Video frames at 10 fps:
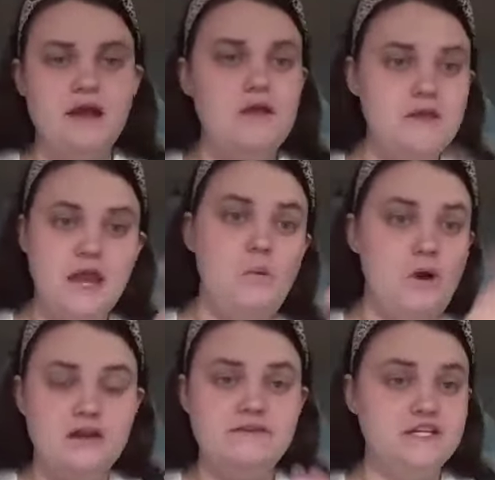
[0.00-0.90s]
I only got
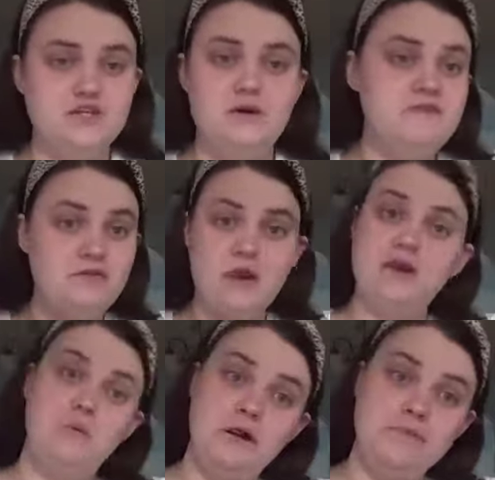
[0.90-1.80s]
one of each, so I've never had
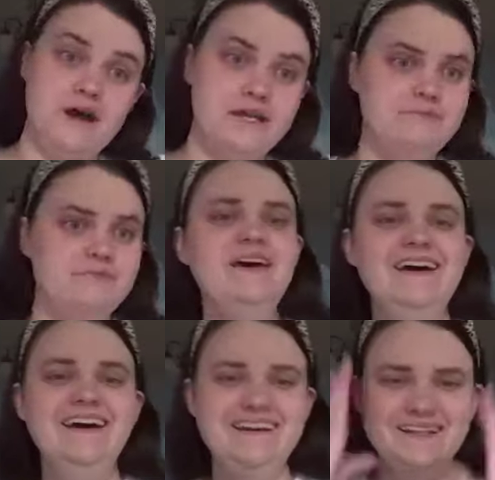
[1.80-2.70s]
to worry about
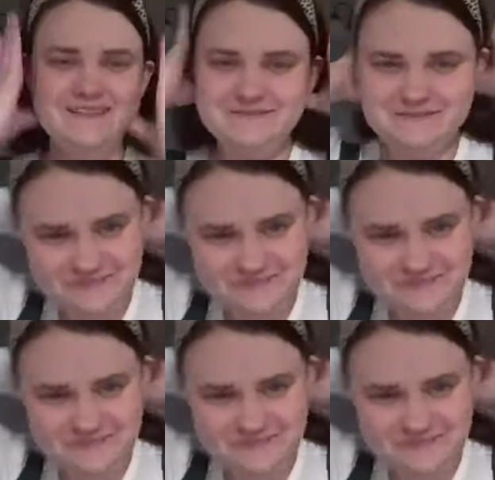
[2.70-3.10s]
it.